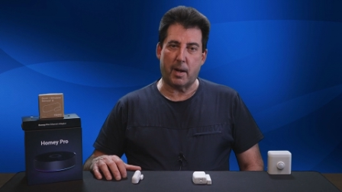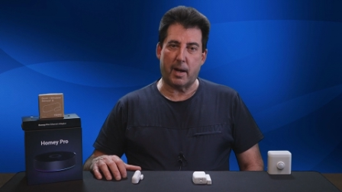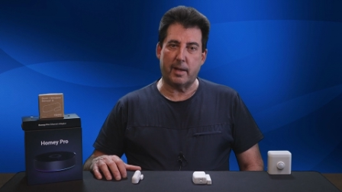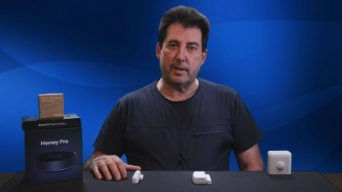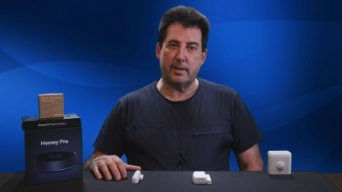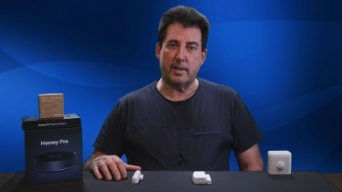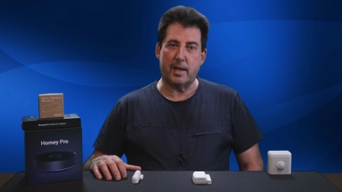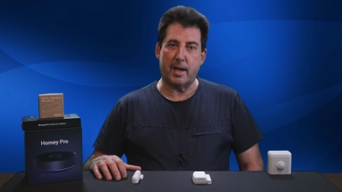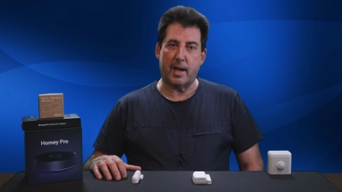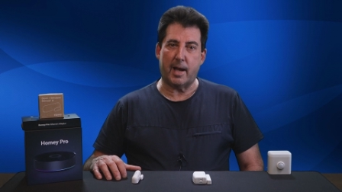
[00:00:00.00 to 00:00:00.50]

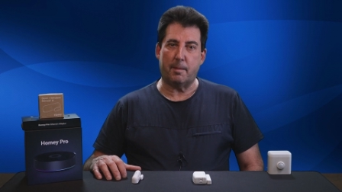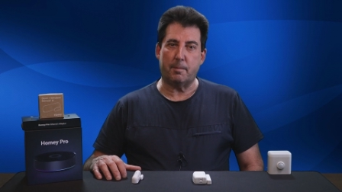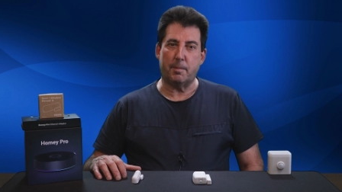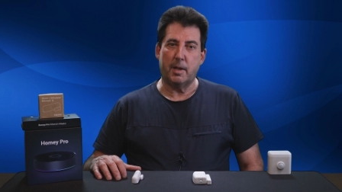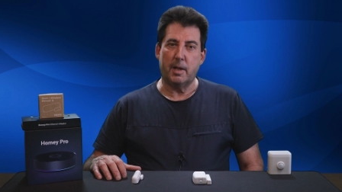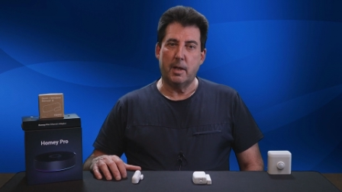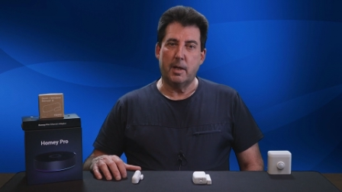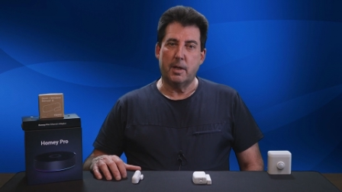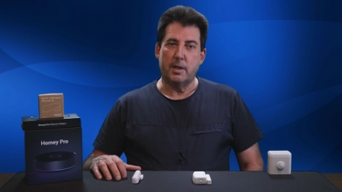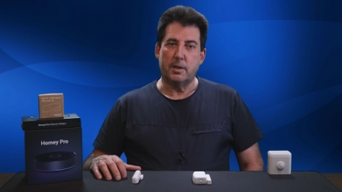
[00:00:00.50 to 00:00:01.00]
by the app
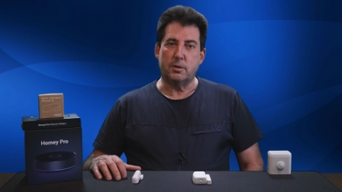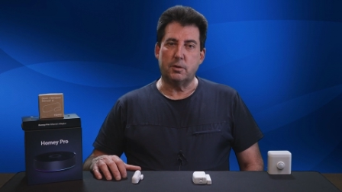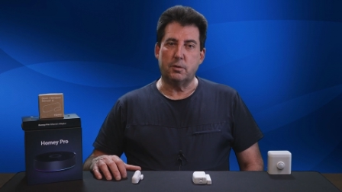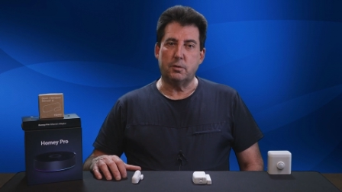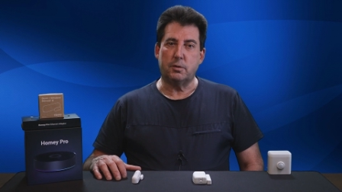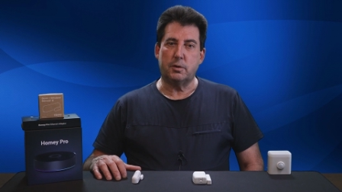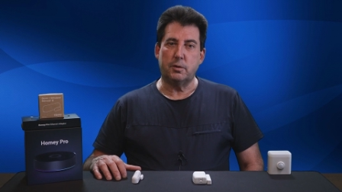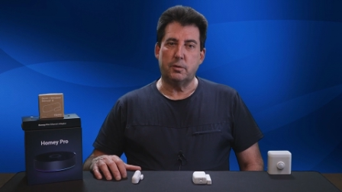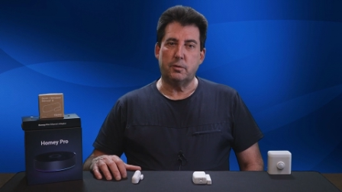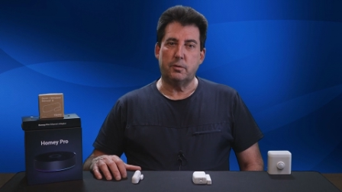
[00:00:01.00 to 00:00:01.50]

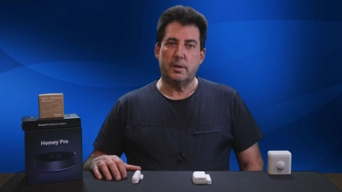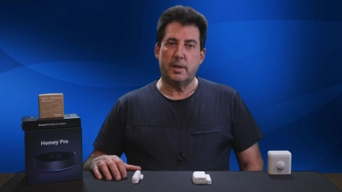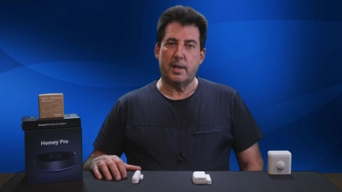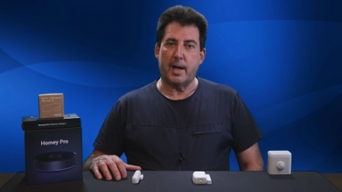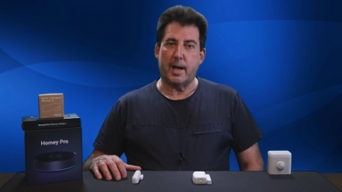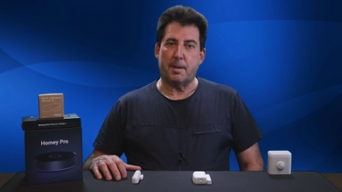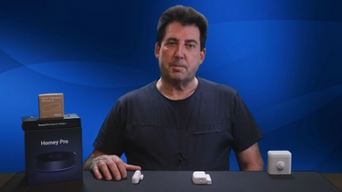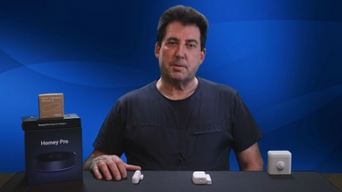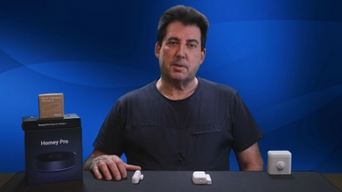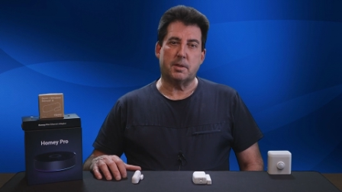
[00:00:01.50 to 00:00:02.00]
due to the
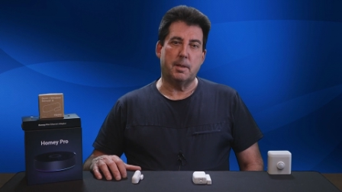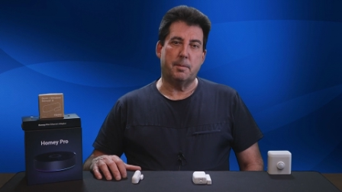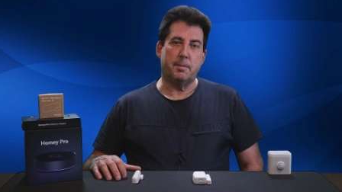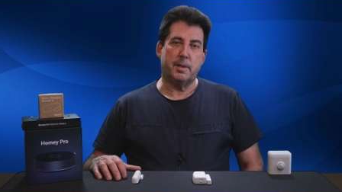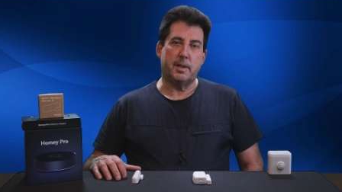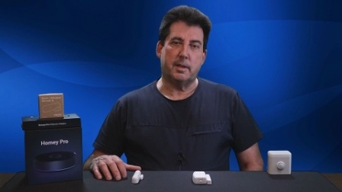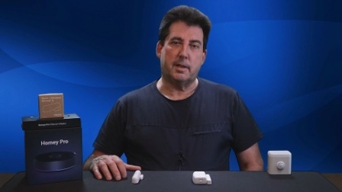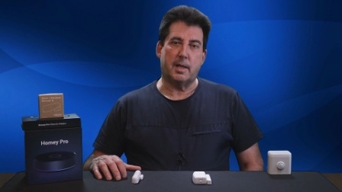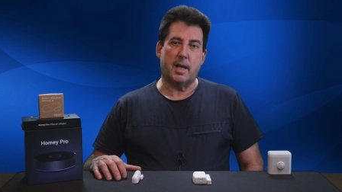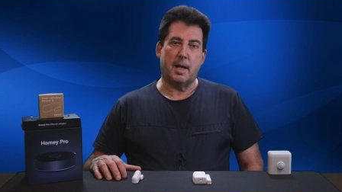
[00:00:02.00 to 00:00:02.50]
app's
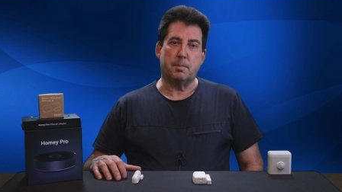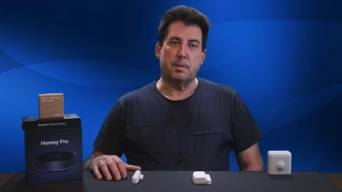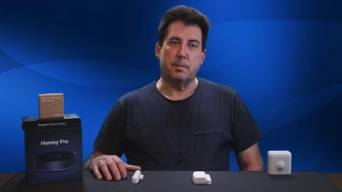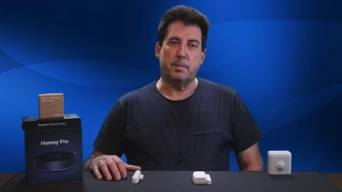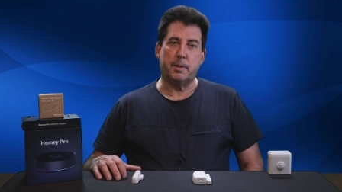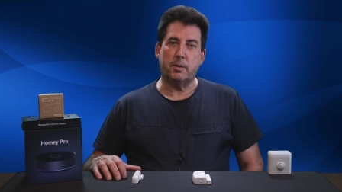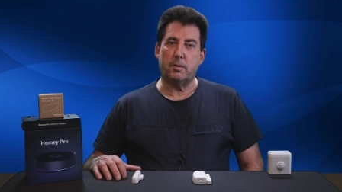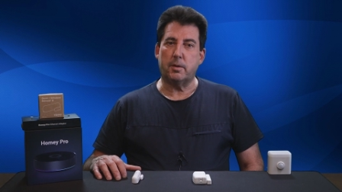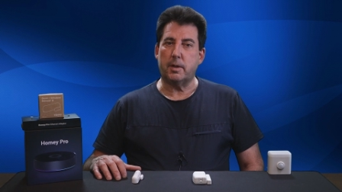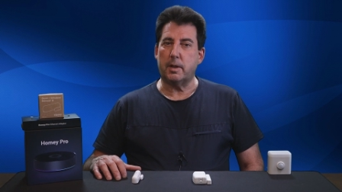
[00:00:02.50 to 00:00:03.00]
limited
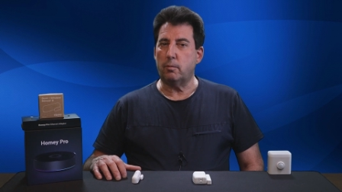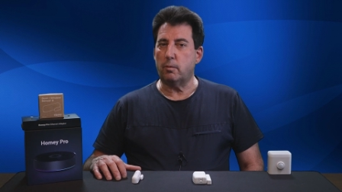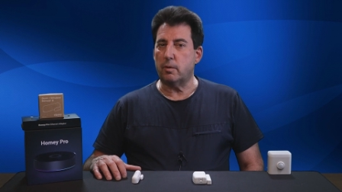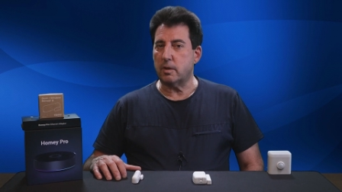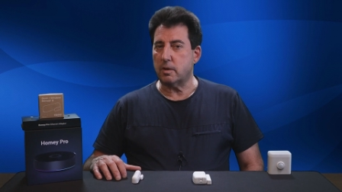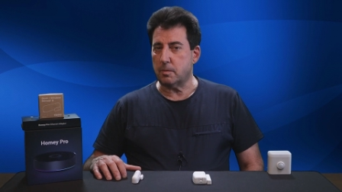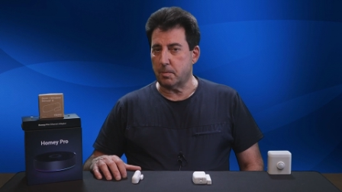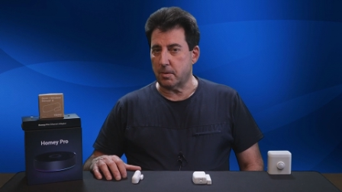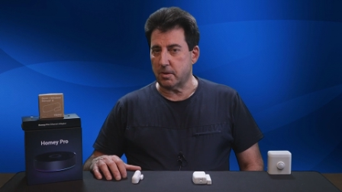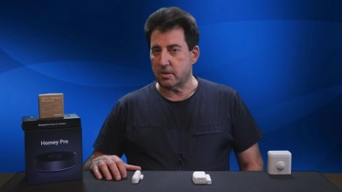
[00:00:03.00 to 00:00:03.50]
capability
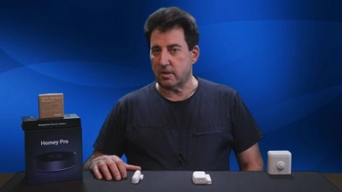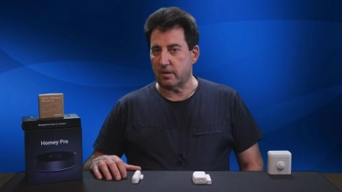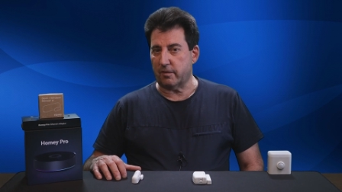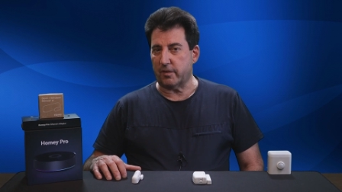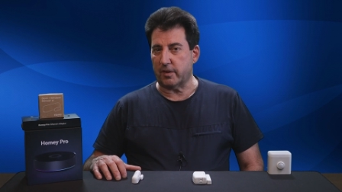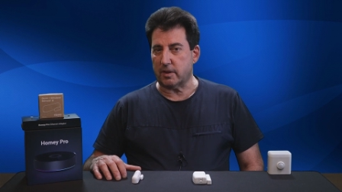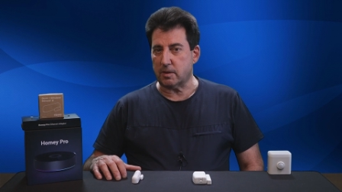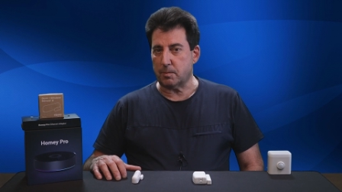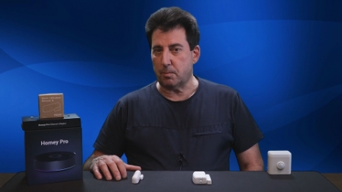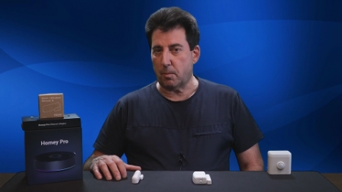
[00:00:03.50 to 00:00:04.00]
with
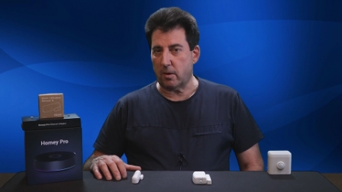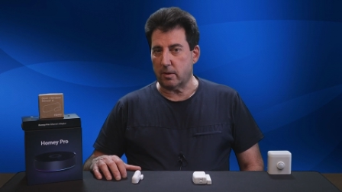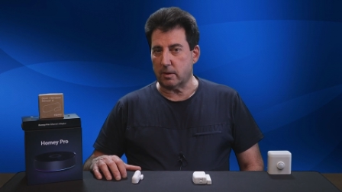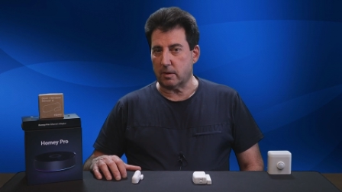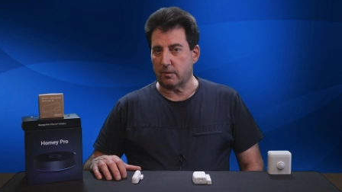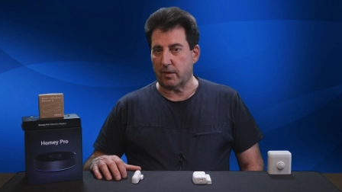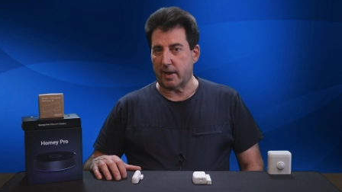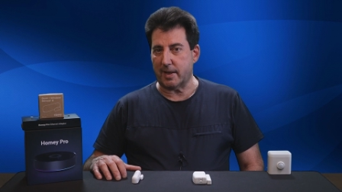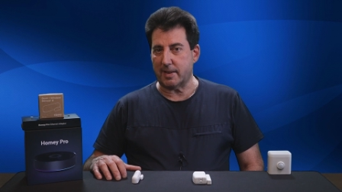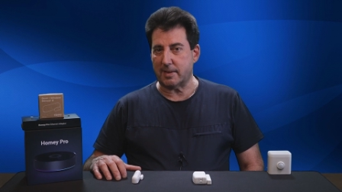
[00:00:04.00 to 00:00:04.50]
specific smart
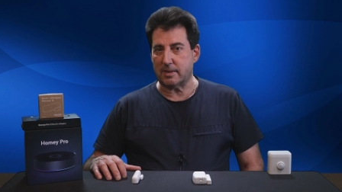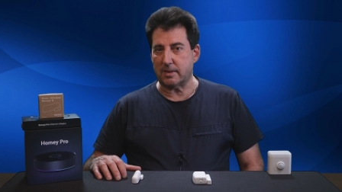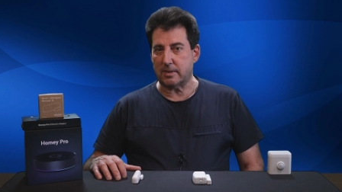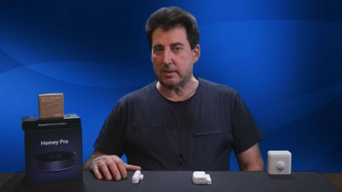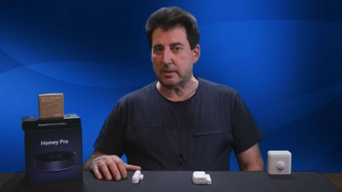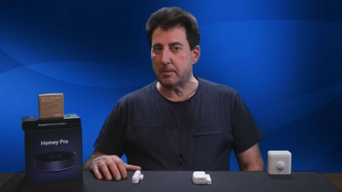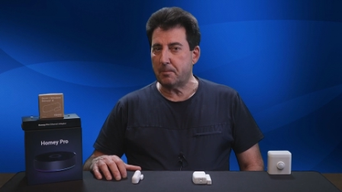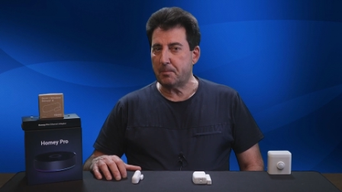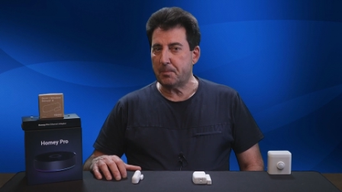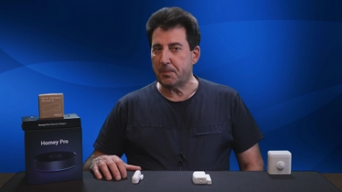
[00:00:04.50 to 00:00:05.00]

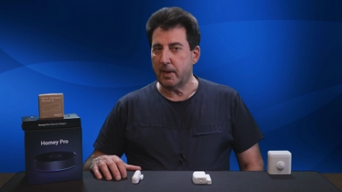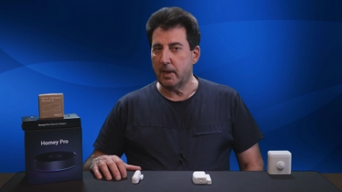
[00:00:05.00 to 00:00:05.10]
devices.